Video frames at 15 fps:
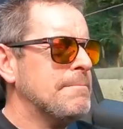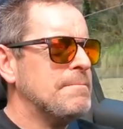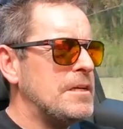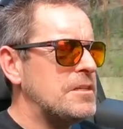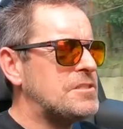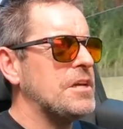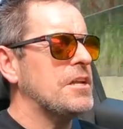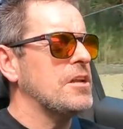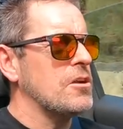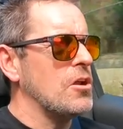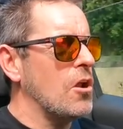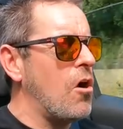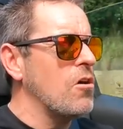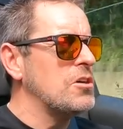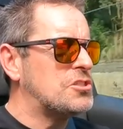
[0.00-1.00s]
you know, certainly on a
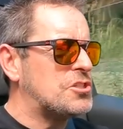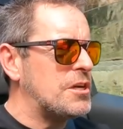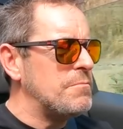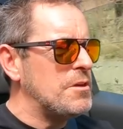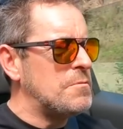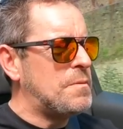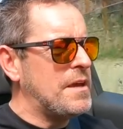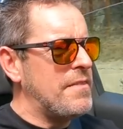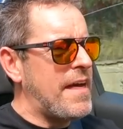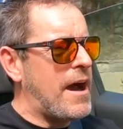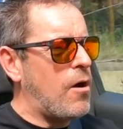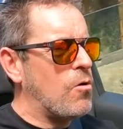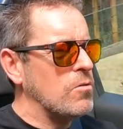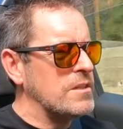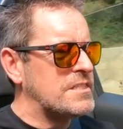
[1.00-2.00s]
longer trip, you'd be in that
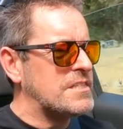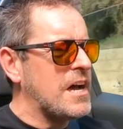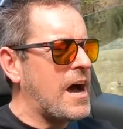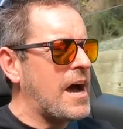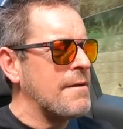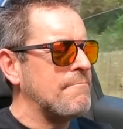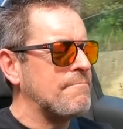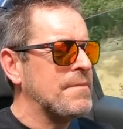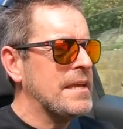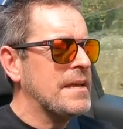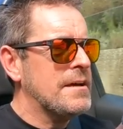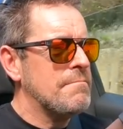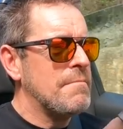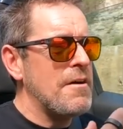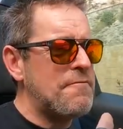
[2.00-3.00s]
all the time.
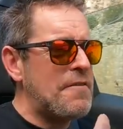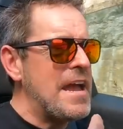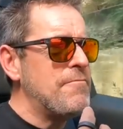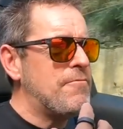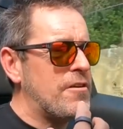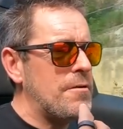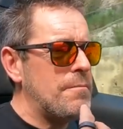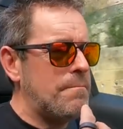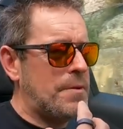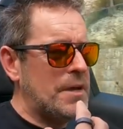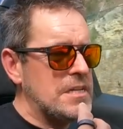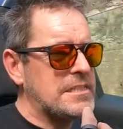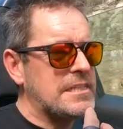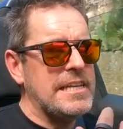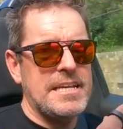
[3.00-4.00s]
My favourite,
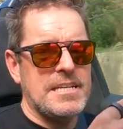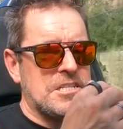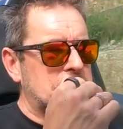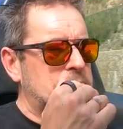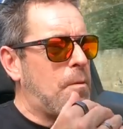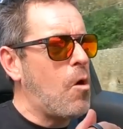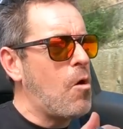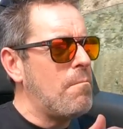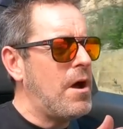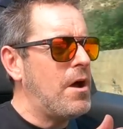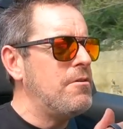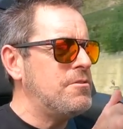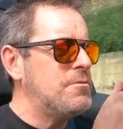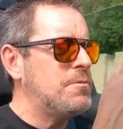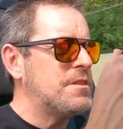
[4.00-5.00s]
personally, is sport
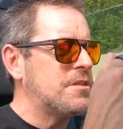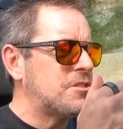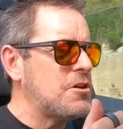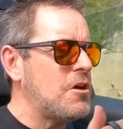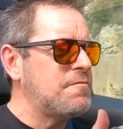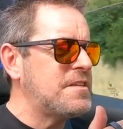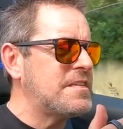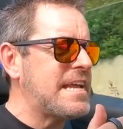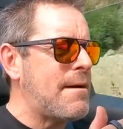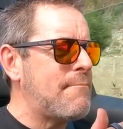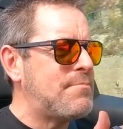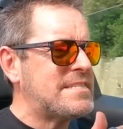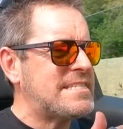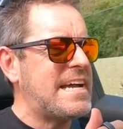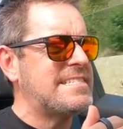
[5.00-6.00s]
mode with a softer
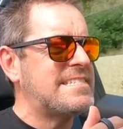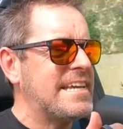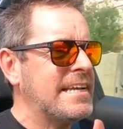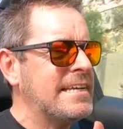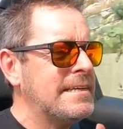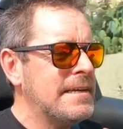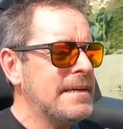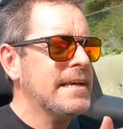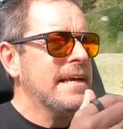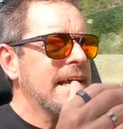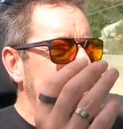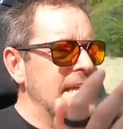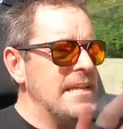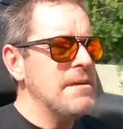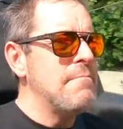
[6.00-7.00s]
damper setting
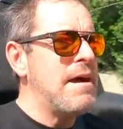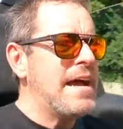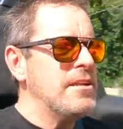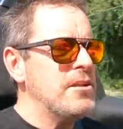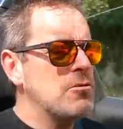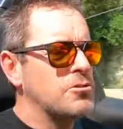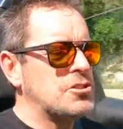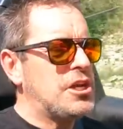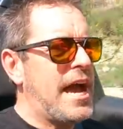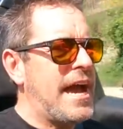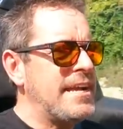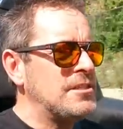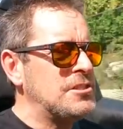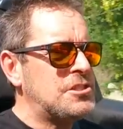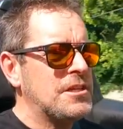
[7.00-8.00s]
in the manual
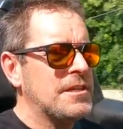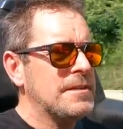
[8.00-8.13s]
change.